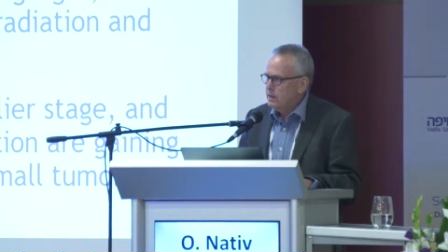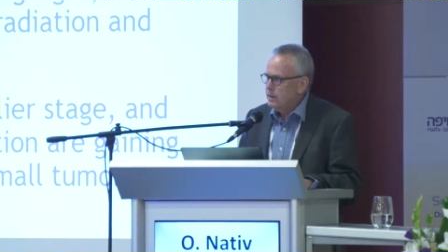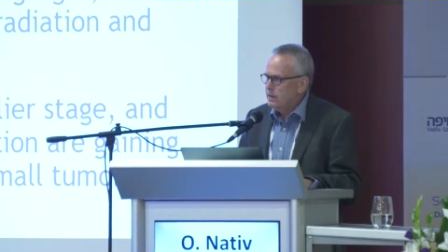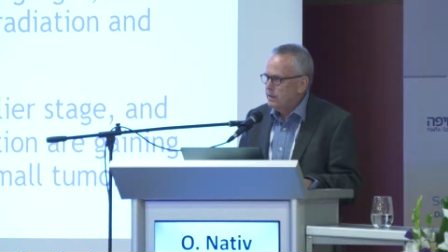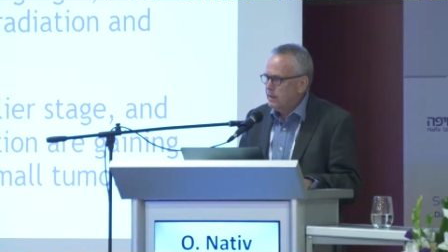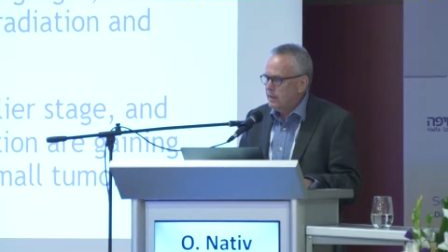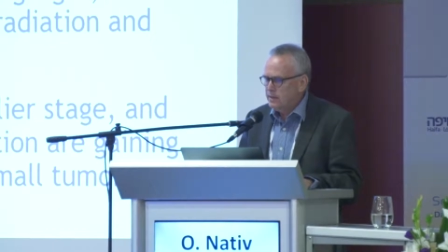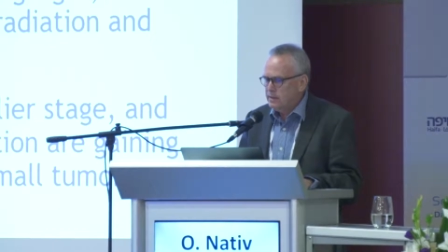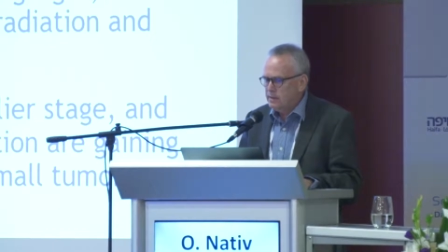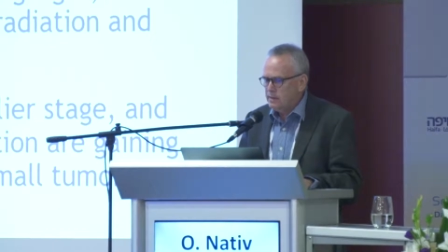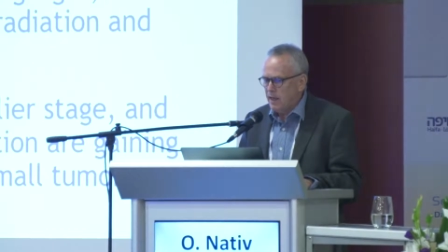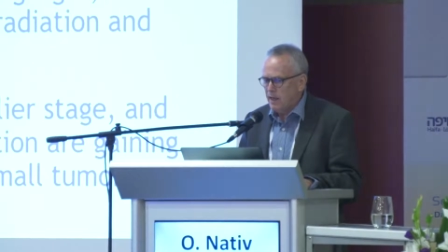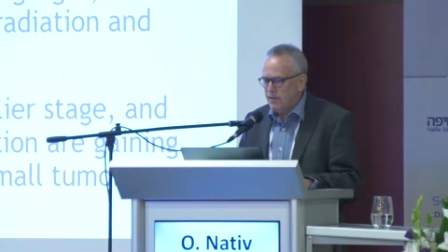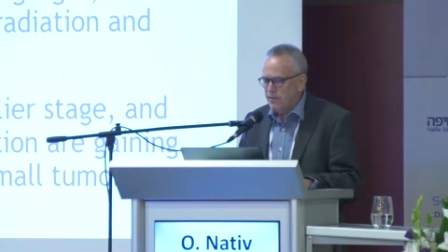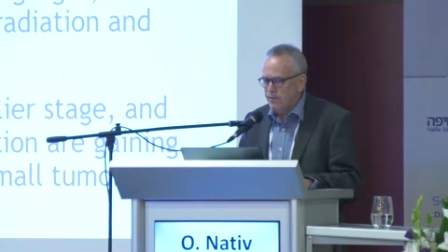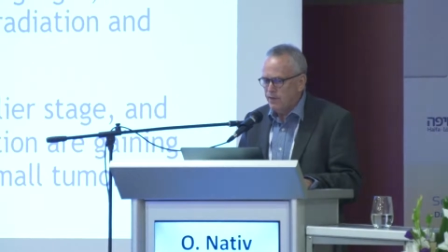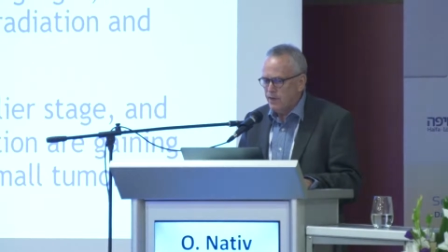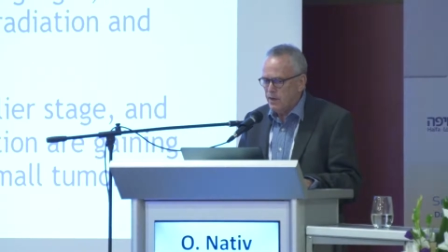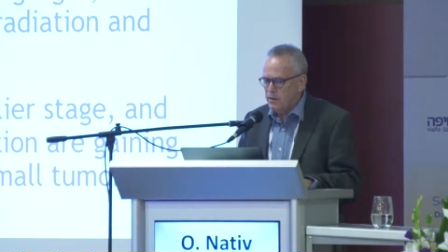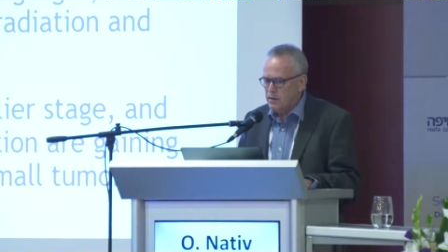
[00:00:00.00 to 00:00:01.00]
it has
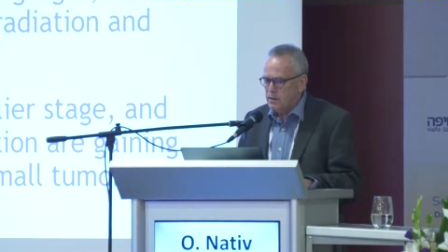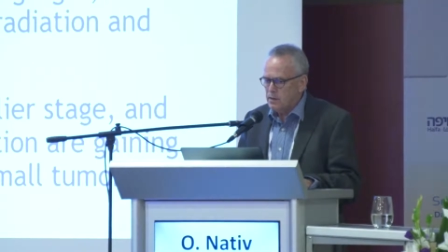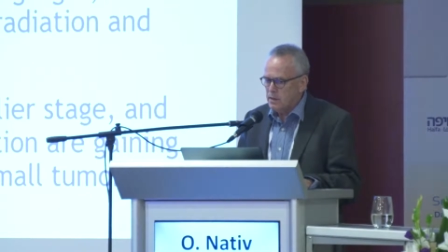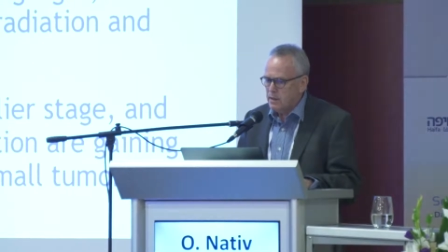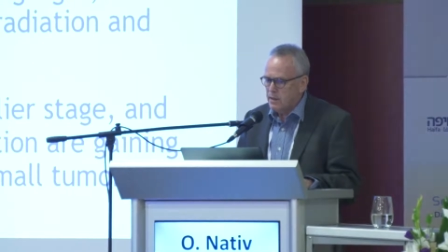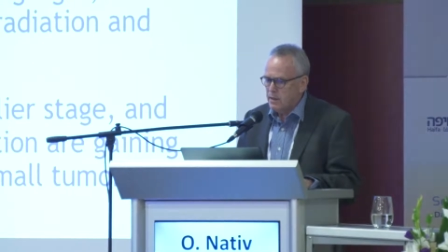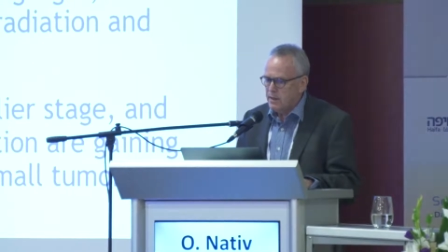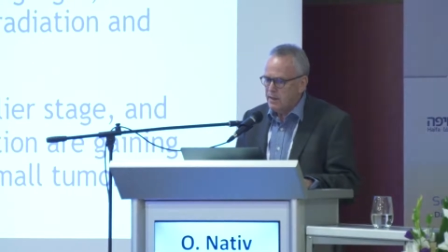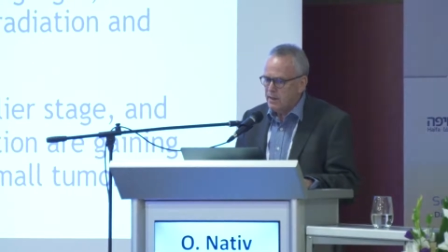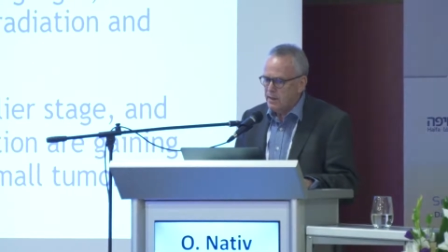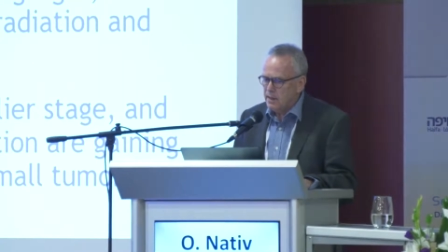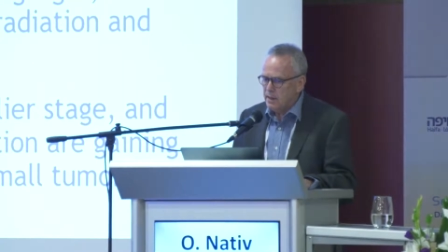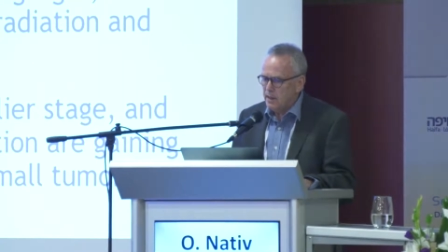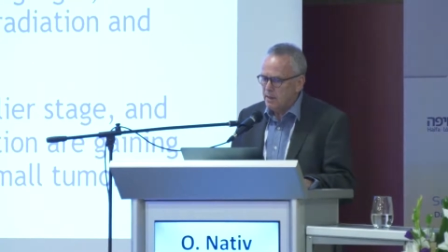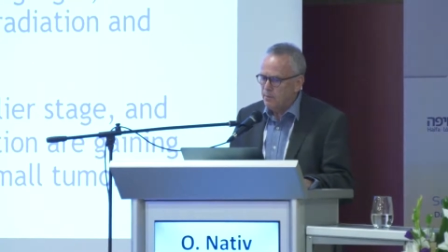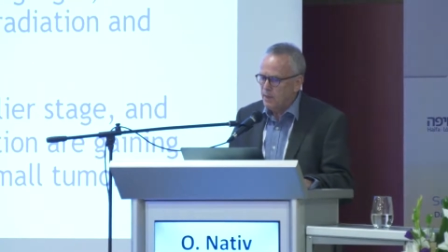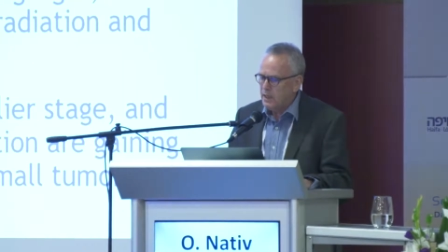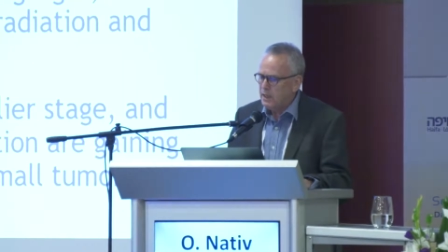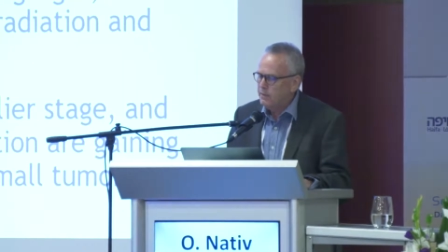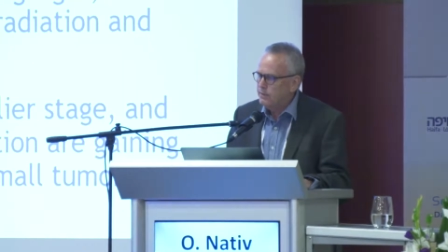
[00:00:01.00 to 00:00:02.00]
diverse clinical
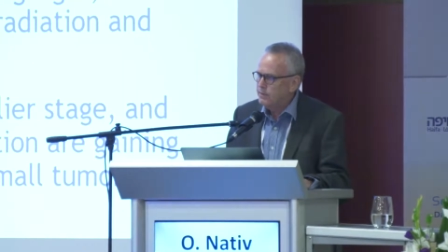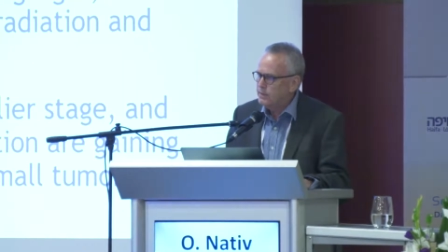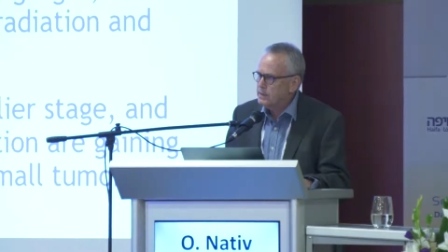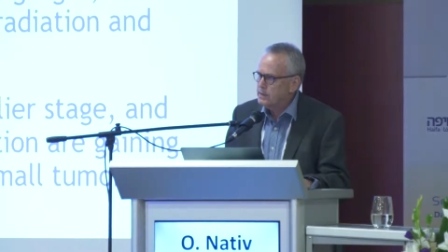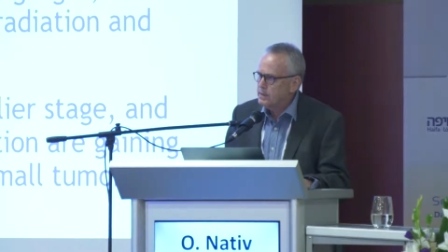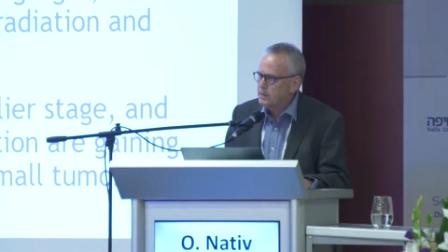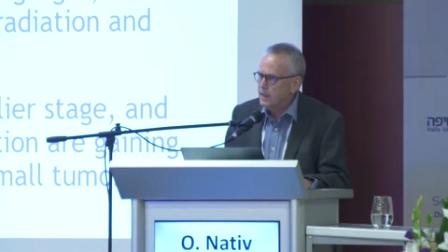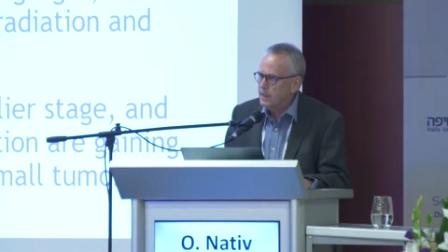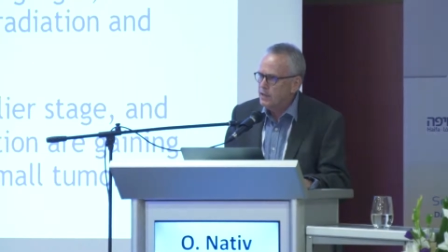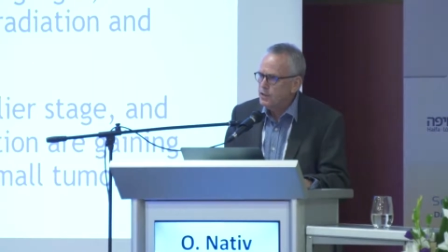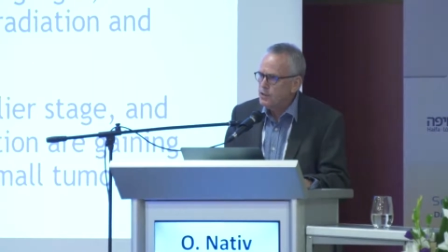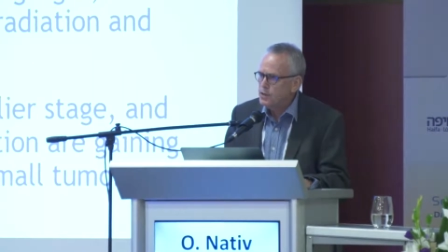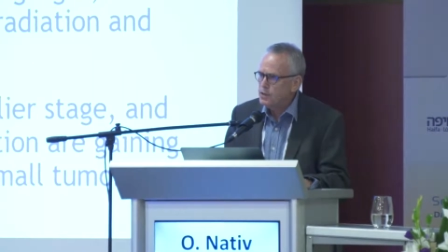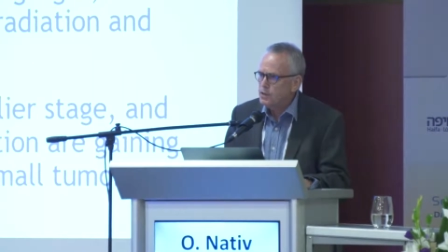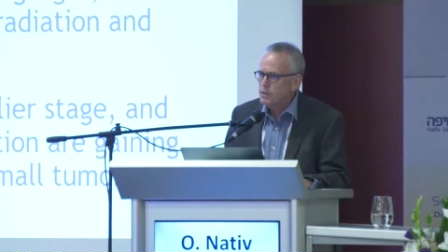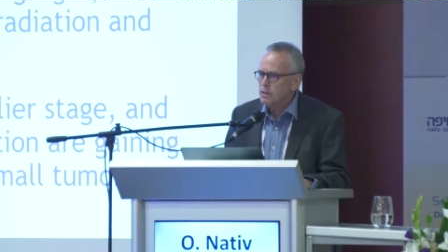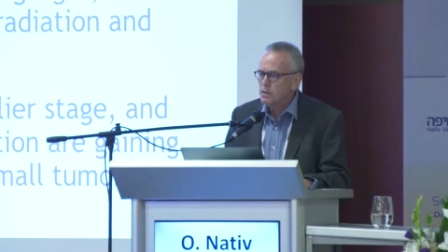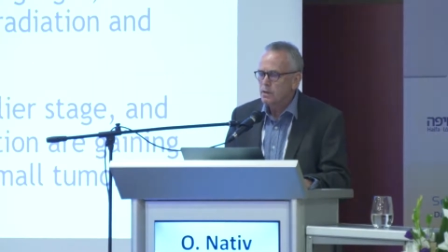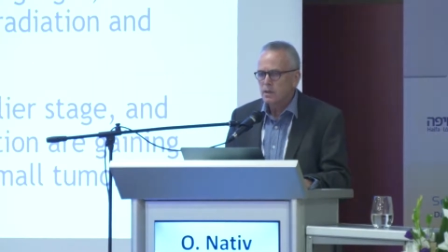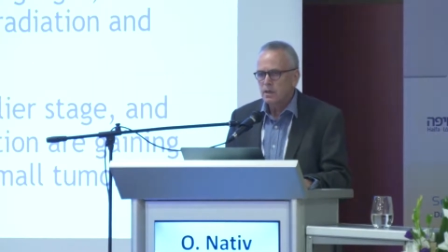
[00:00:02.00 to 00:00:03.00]

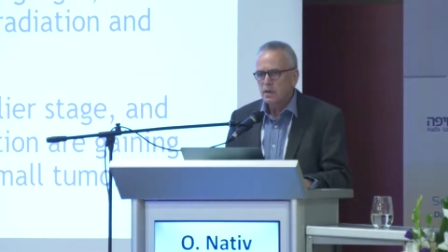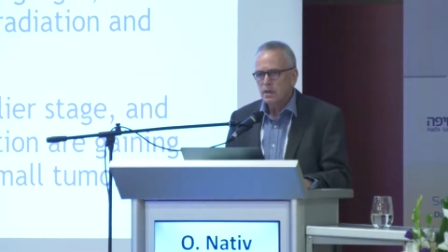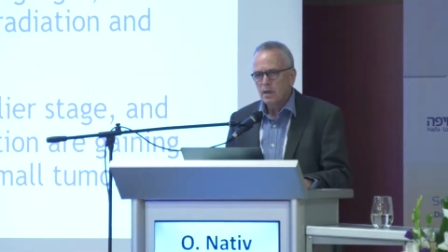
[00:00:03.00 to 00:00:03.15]
manifestations,